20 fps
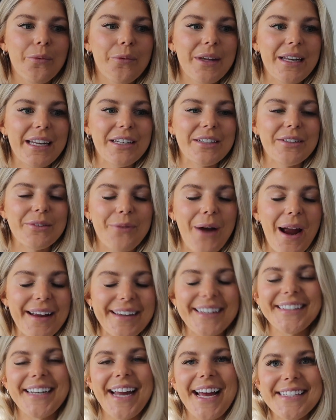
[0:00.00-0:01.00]
we need to
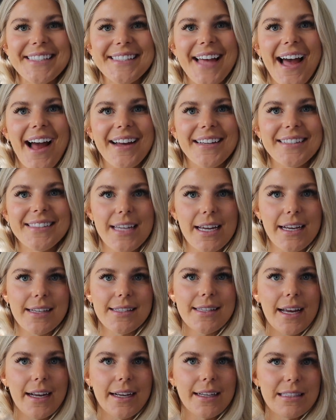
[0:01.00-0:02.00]
recognize that and take
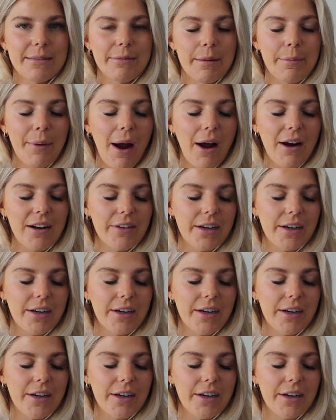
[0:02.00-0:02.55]
a second to be proud of